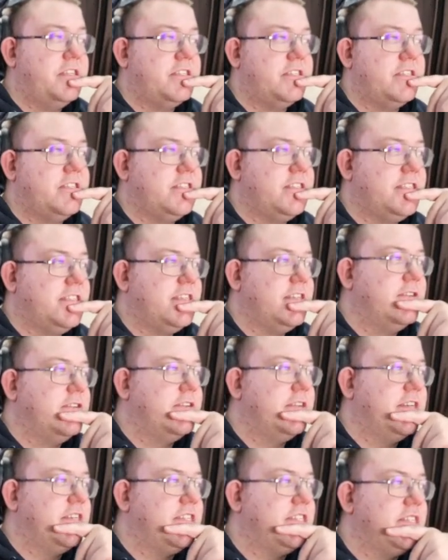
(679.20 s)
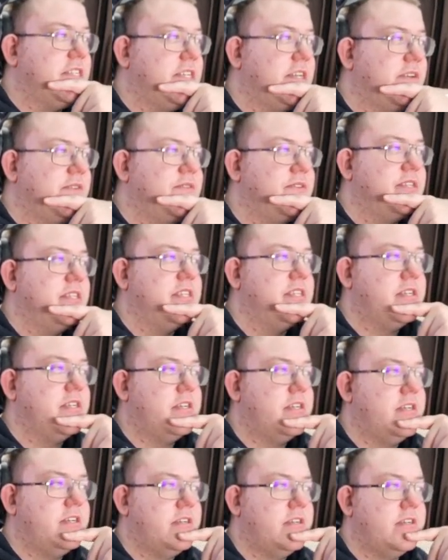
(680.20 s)
that she's sitting on actually gives it
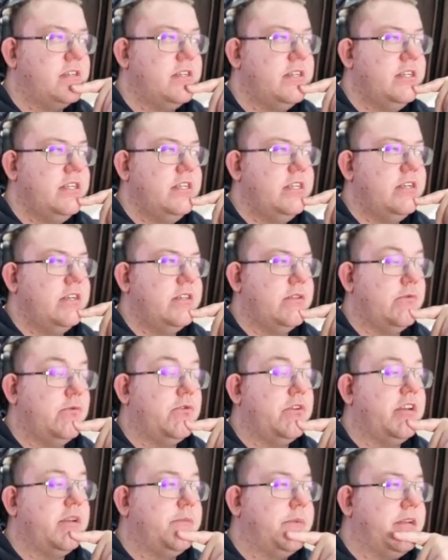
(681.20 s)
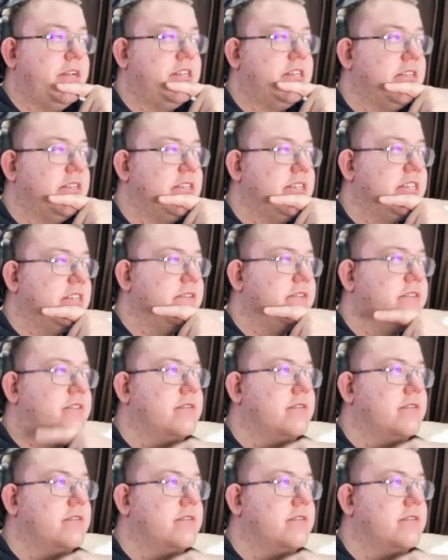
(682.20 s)
her, the ornate bench actually gives her a